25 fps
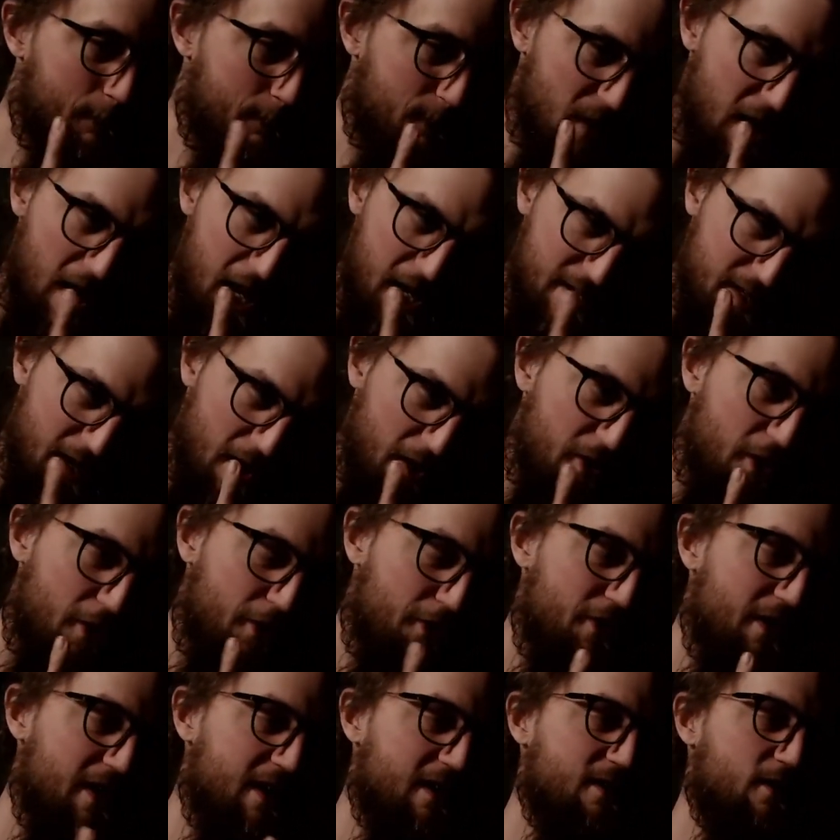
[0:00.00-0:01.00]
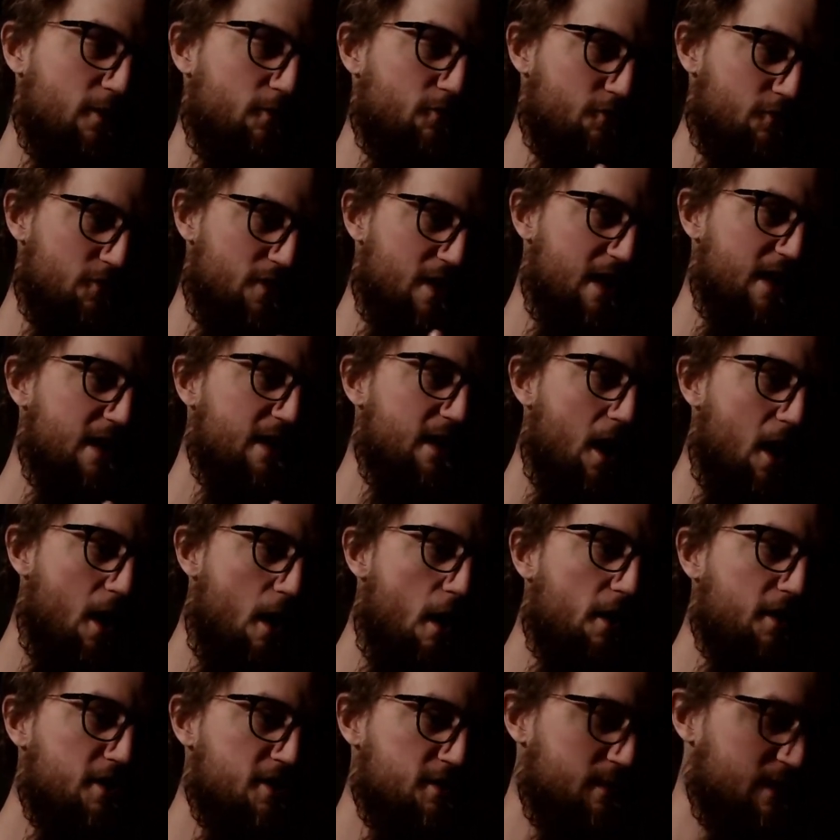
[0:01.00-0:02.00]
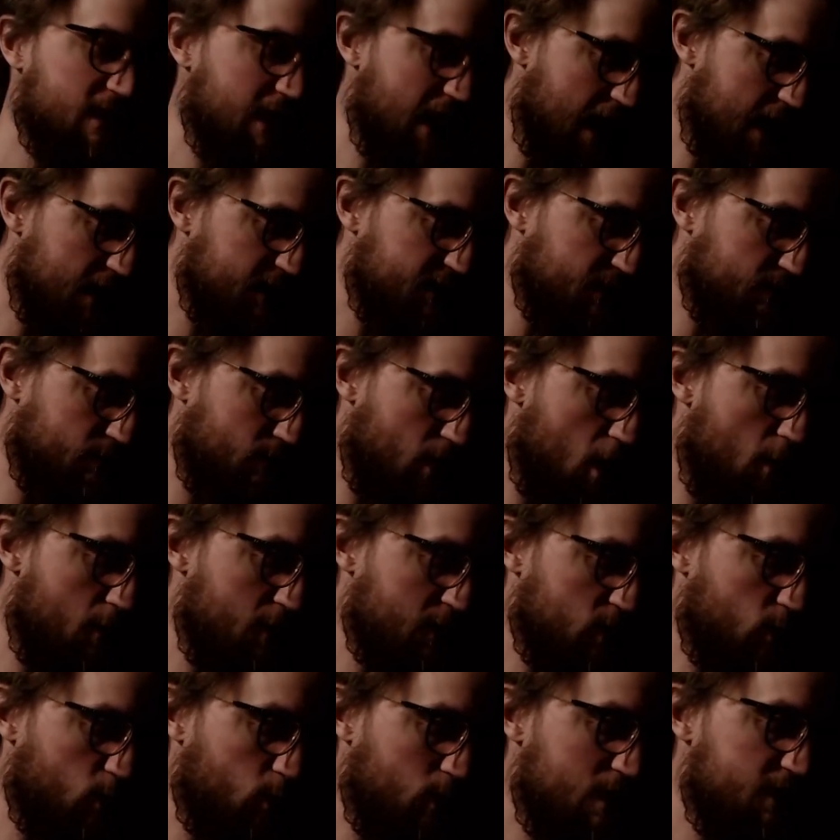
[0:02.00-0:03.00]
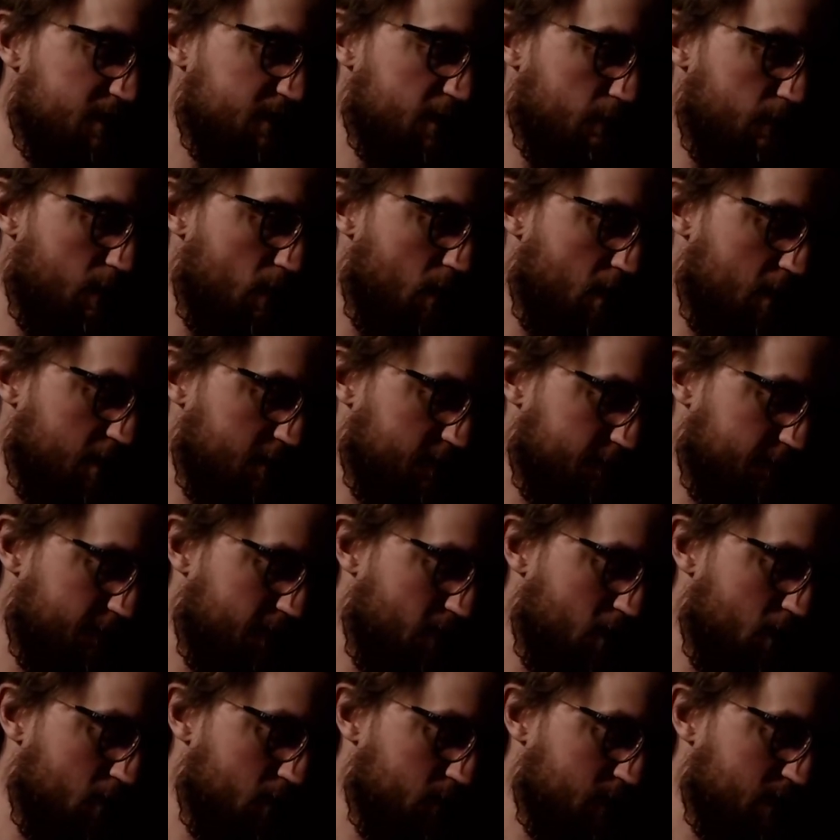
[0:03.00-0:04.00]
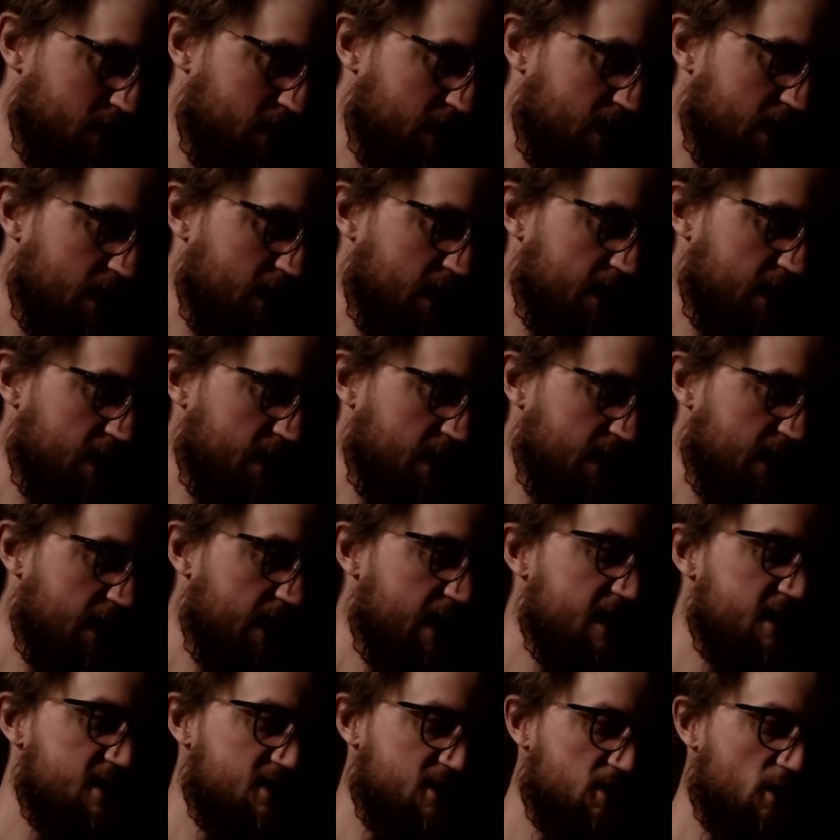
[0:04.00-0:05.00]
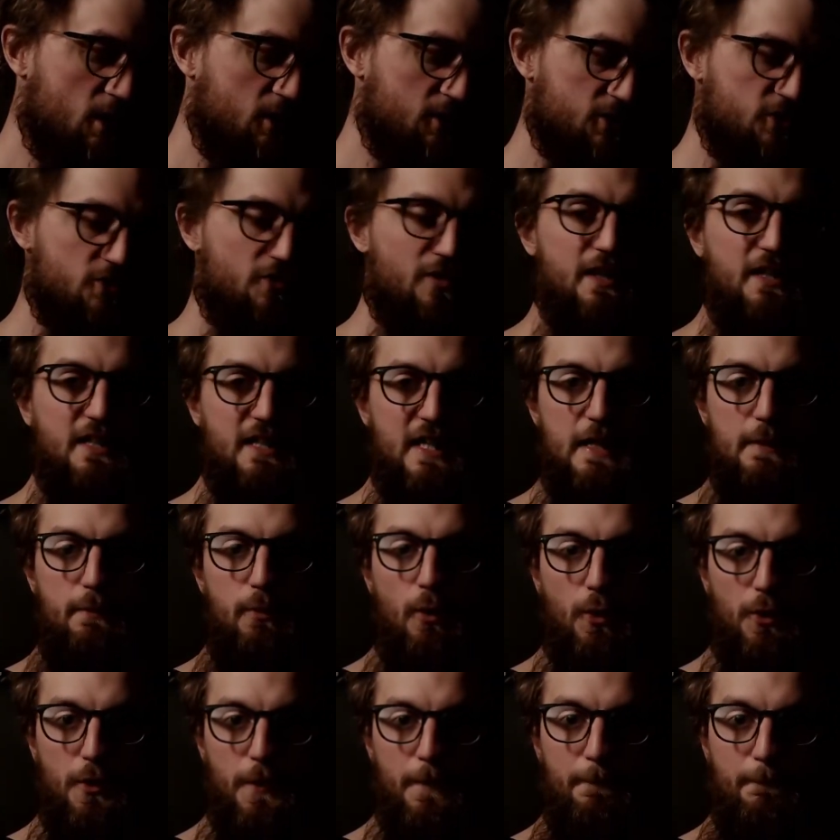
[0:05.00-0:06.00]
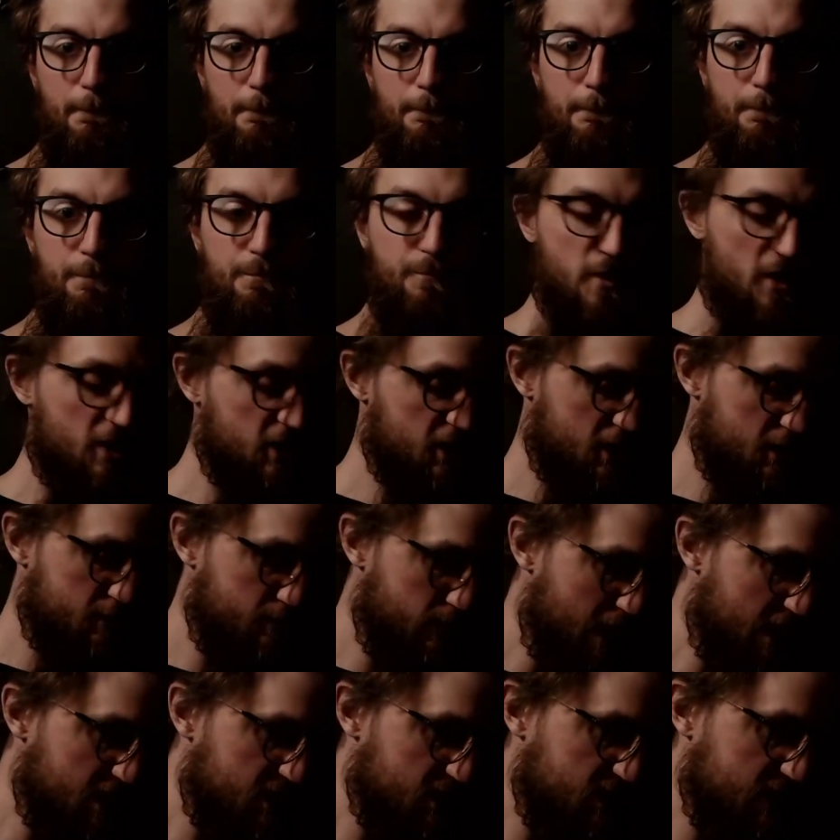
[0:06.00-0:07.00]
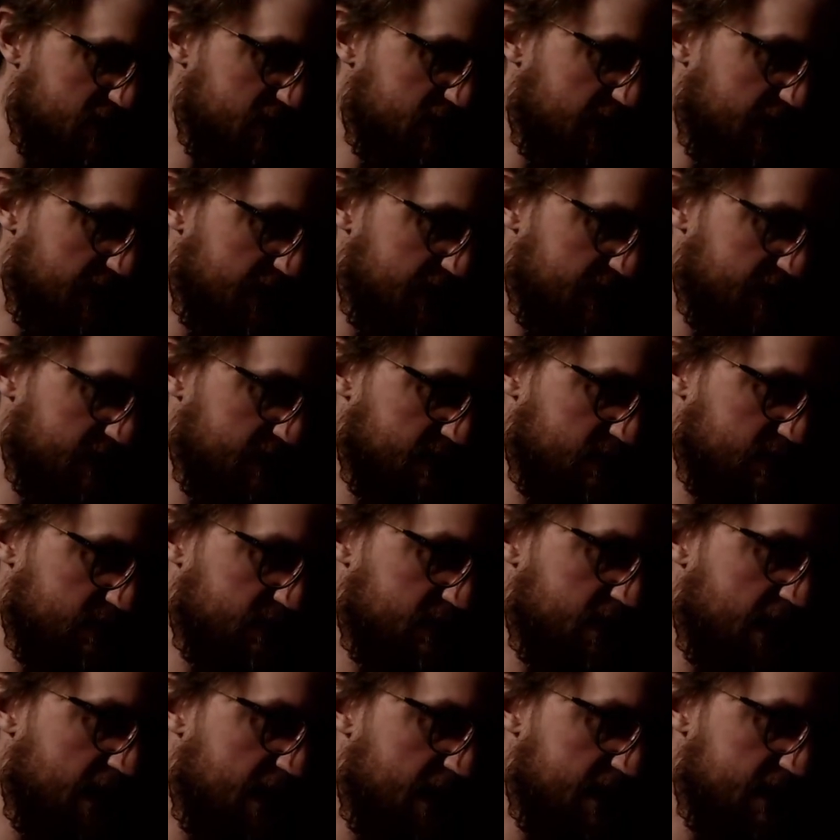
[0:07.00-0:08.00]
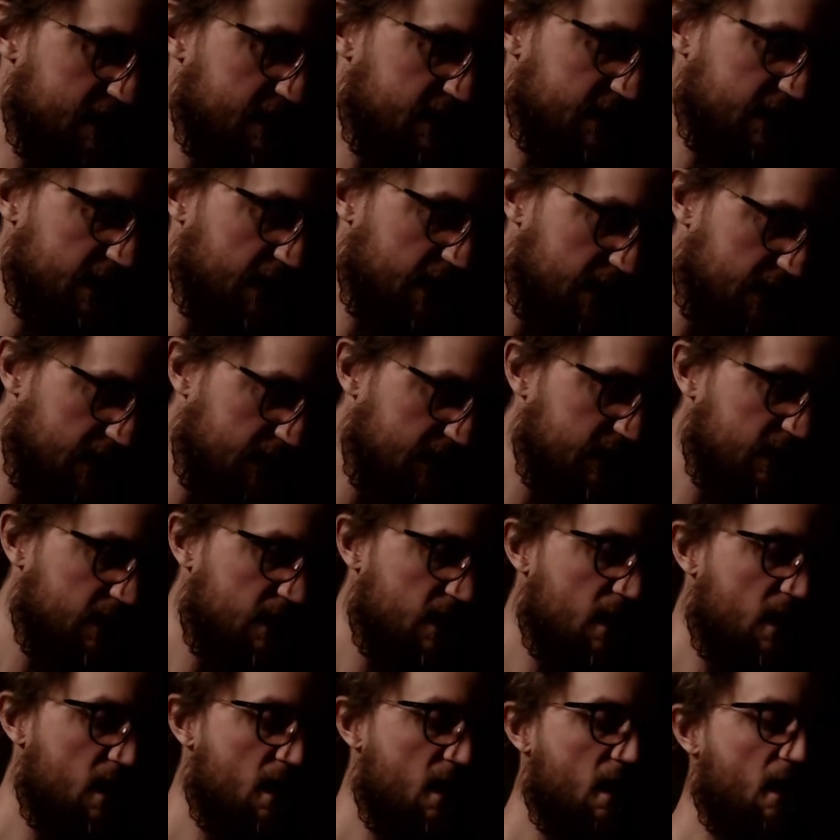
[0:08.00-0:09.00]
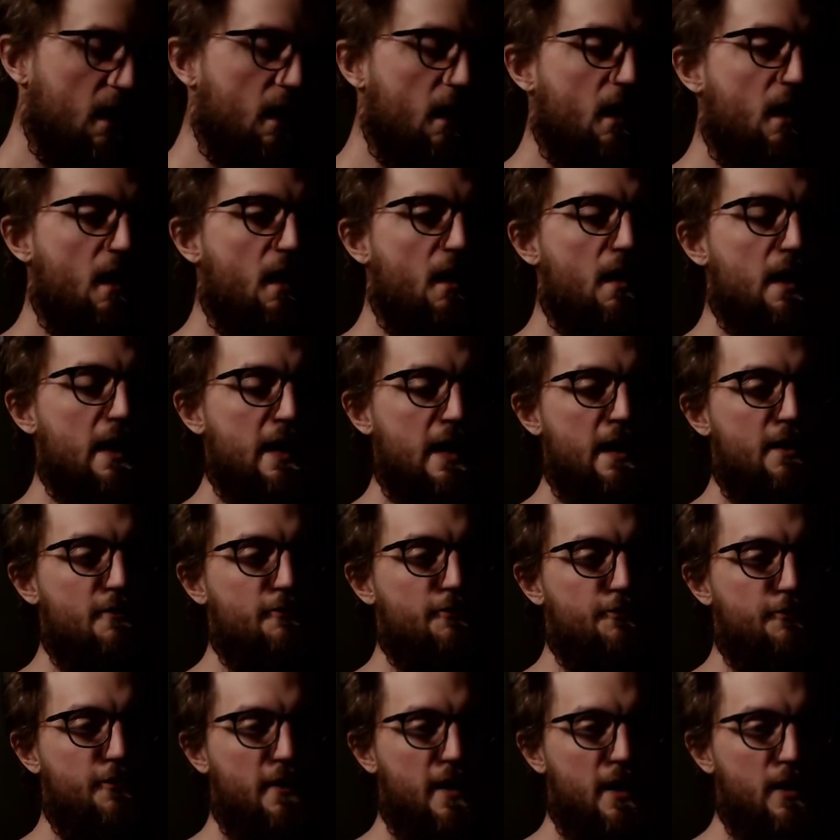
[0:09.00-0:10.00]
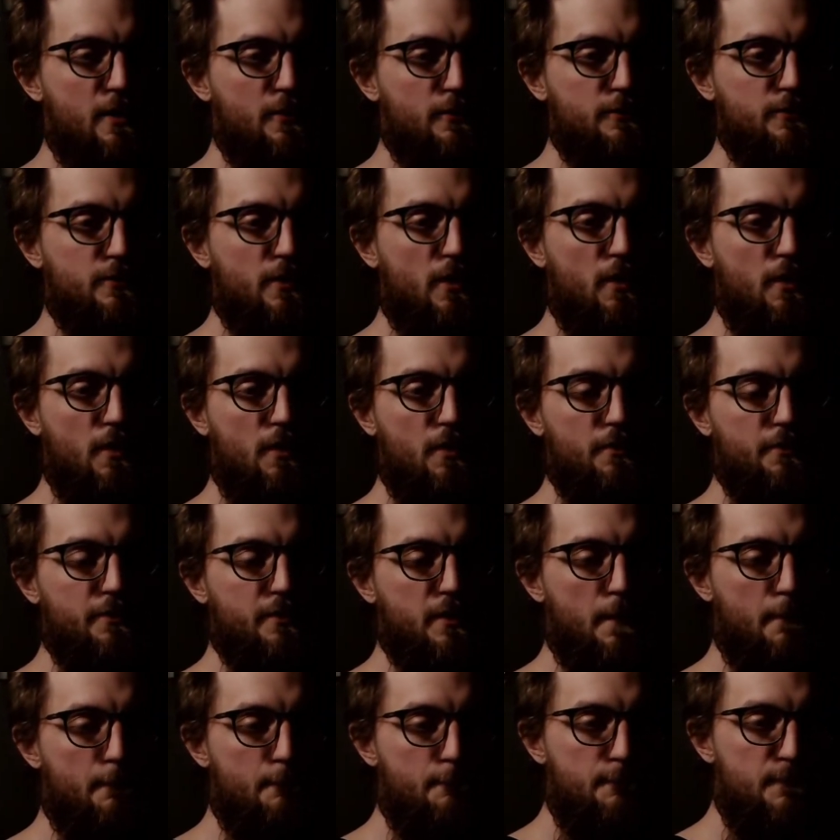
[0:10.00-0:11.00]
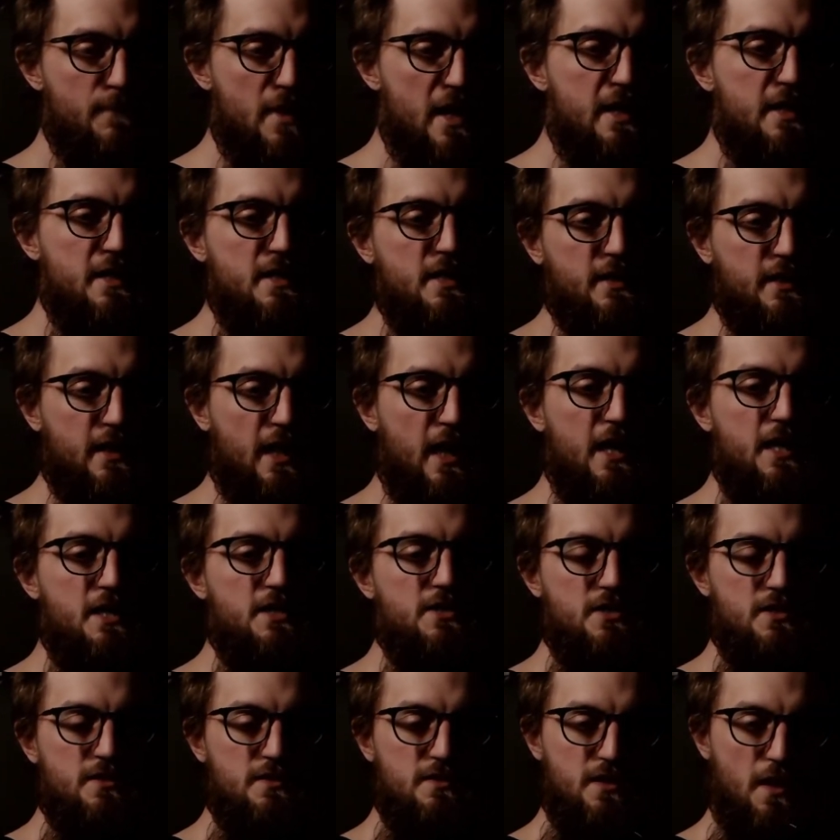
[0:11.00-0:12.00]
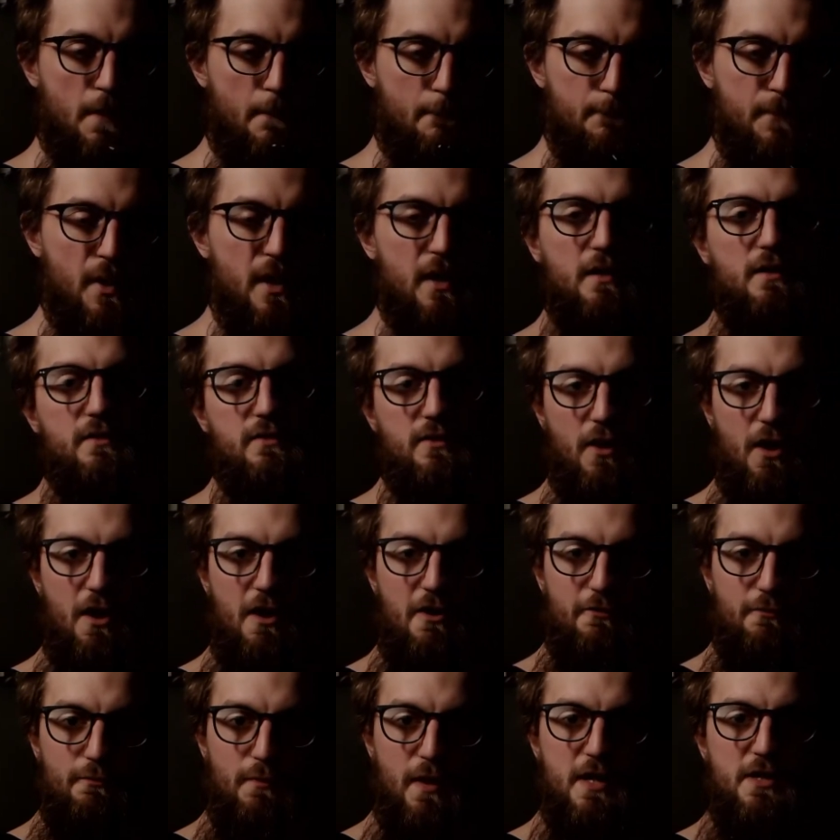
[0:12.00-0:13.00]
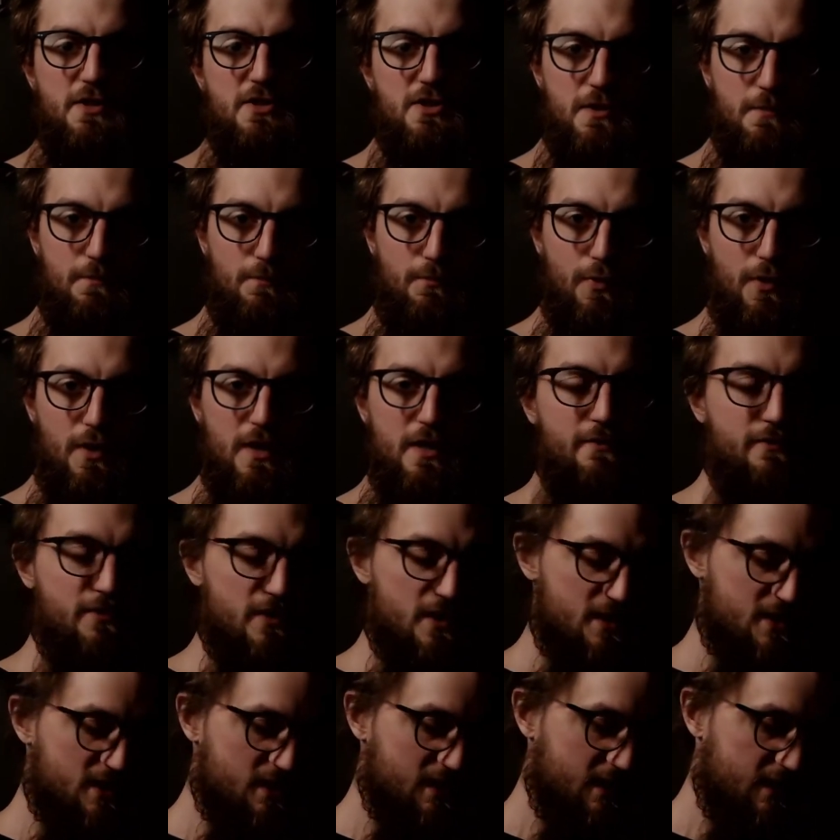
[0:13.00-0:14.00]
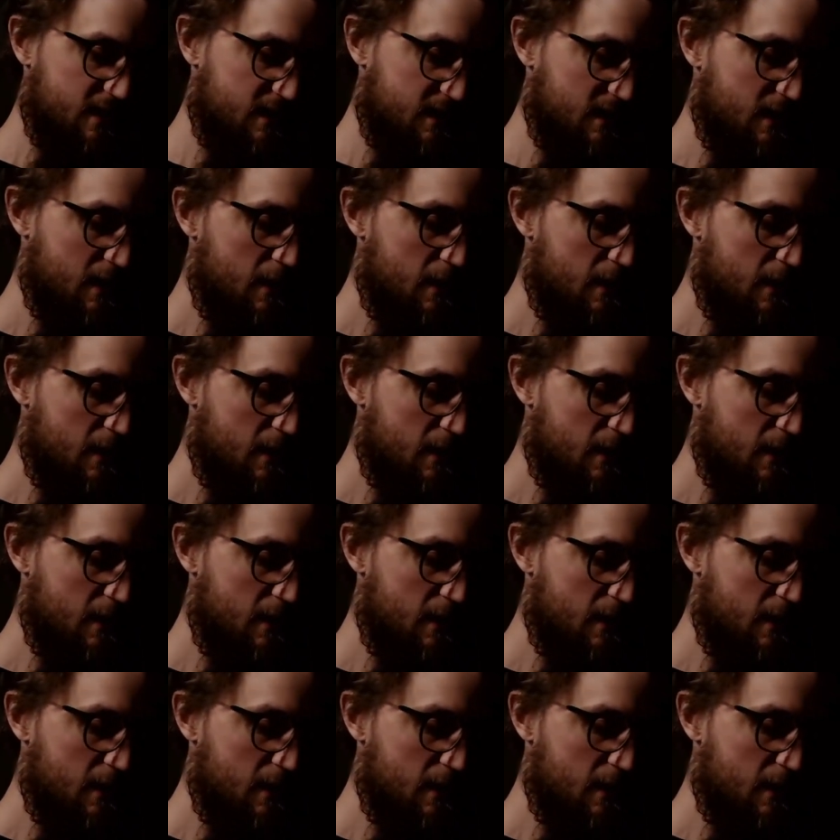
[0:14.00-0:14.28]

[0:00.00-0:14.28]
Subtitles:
Another thing that really irks me at the moment with the PinePhone is the on-screen keyboard. Especially in KDE, I have found on many occasions a bug that I have mentioned previously,